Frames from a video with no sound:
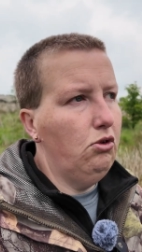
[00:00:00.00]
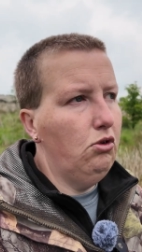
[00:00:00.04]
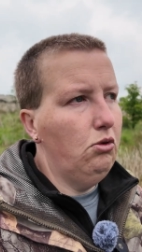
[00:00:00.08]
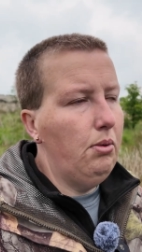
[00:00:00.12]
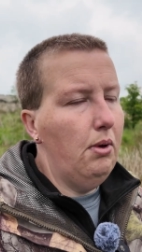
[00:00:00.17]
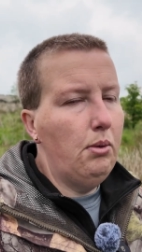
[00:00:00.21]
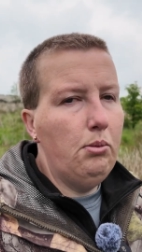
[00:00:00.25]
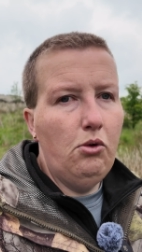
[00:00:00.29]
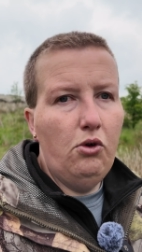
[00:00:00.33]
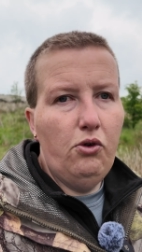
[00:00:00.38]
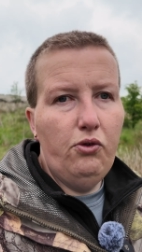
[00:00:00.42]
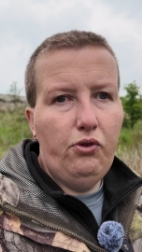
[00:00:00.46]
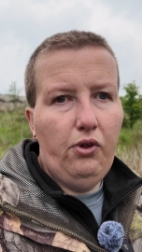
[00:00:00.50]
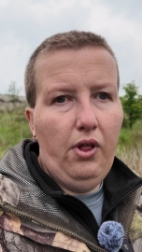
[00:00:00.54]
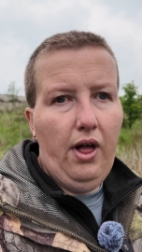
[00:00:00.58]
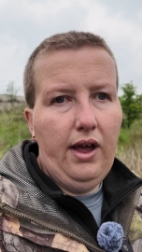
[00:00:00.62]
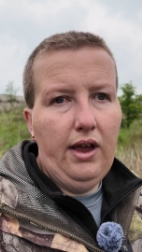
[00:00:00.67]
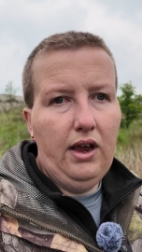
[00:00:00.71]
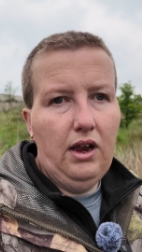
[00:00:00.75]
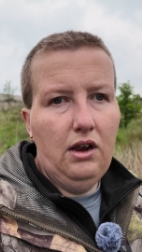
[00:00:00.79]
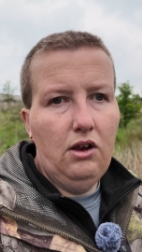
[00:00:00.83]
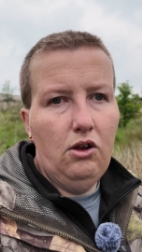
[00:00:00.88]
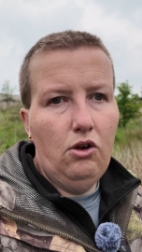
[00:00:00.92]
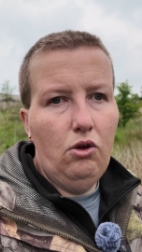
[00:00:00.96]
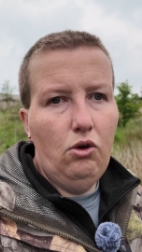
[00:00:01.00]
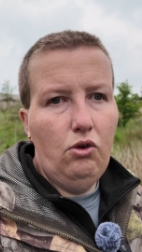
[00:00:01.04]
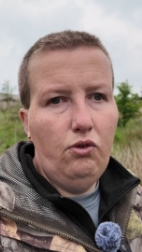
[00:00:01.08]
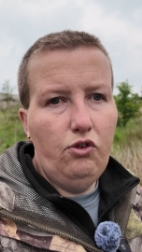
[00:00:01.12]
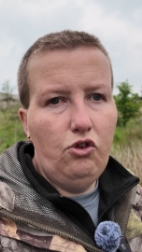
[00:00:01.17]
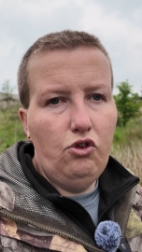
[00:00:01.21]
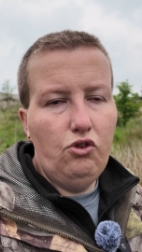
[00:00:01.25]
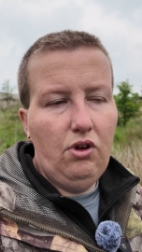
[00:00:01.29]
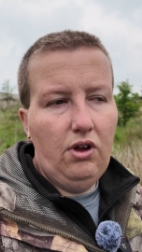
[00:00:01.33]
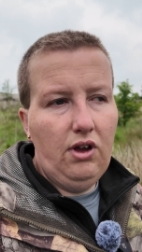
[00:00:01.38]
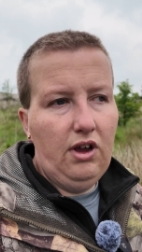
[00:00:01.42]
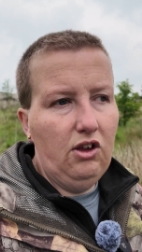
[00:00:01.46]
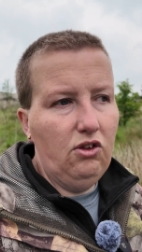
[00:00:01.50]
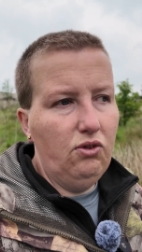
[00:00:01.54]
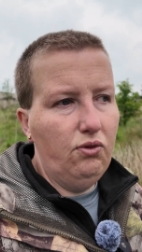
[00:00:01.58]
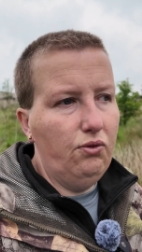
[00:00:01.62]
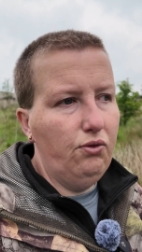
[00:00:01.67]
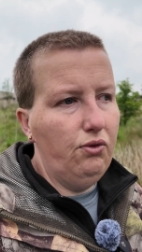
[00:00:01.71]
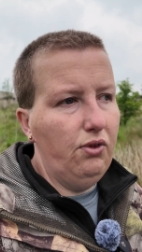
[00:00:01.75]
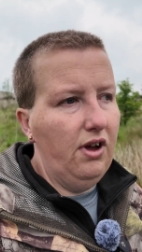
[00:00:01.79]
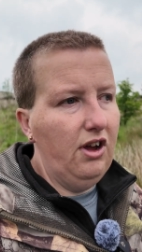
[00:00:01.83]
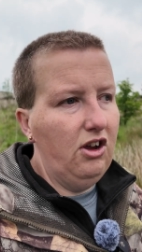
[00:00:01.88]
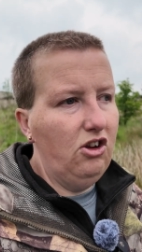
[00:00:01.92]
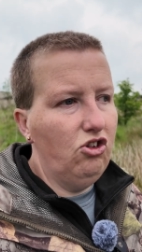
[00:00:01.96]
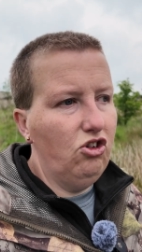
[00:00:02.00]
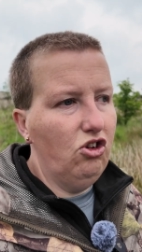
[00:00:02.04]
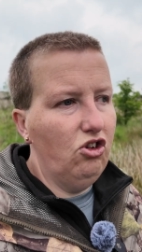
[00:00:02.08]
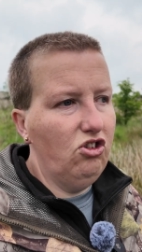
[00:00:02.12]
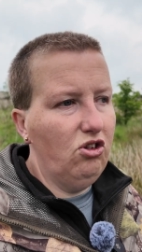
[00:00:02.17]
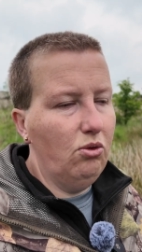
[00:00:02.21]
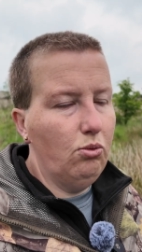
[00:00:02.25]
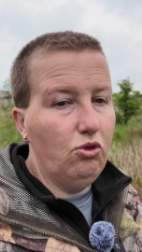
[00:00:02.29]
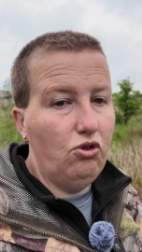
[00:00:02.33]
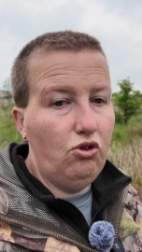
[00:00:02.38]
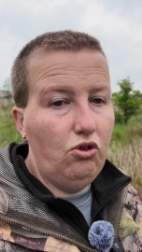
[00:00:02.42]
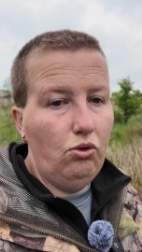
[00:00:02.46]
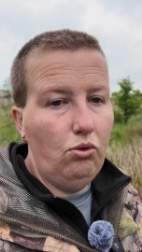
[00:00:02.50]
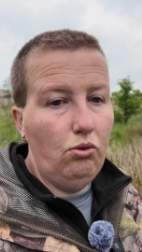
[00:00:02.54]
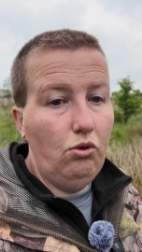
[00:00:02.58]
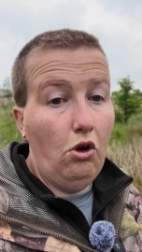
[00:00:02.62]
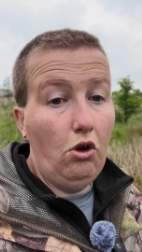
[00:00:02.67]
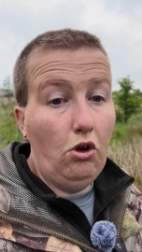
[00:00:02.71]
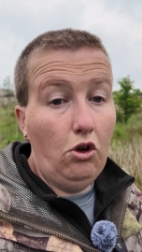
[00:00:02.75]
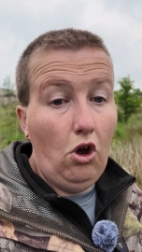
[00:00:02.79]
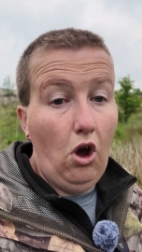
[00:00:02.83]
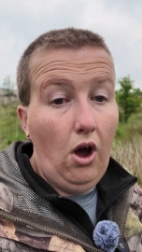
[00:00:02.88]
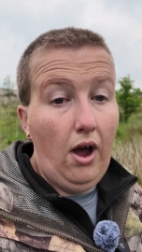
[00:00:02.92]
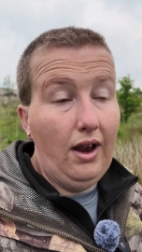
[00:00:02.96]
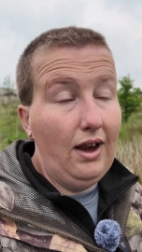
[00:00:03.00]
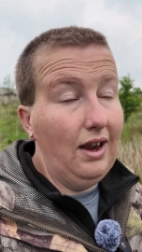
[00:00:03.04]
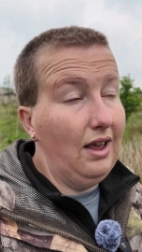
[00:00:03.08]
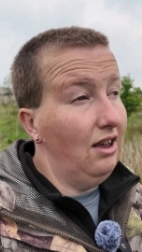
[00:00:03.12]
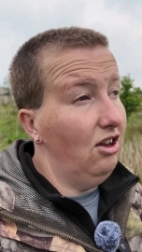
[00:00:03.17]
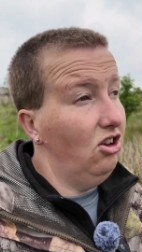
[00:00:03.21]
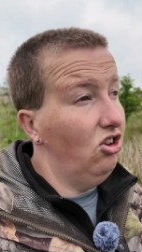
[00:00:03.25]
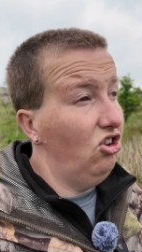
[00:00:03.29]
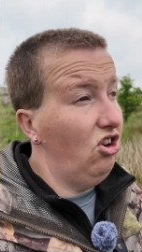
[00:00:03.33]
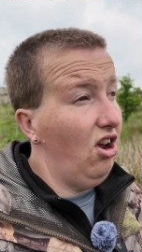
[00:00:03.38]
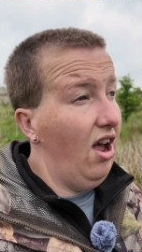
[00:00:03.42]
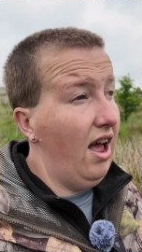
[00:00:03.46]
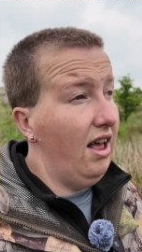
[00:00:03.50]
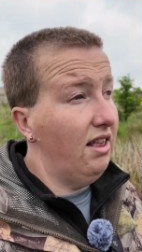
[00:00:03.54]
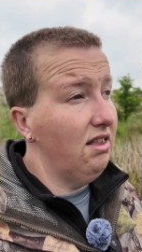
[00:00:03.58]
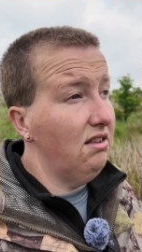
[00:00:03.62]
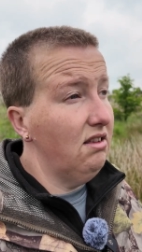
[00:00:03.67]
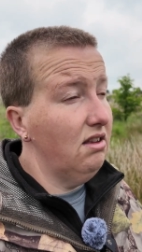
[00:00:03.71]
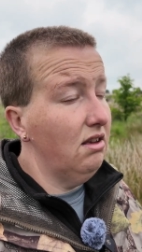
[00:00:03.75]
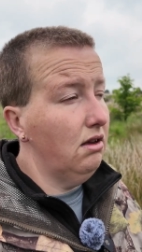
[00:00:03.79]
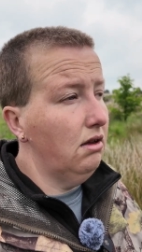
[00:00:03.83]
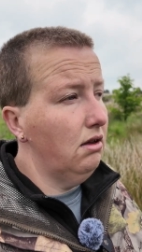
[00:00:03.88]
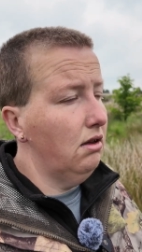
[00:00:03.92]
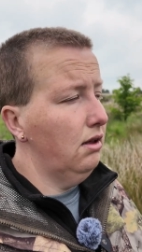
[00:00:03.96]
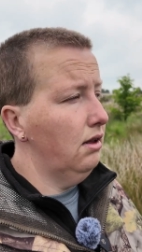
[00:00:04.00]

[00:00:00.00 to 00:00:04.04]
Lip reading: a bit more flying and hopefully try and get some flight shots. I've still not got any as yet,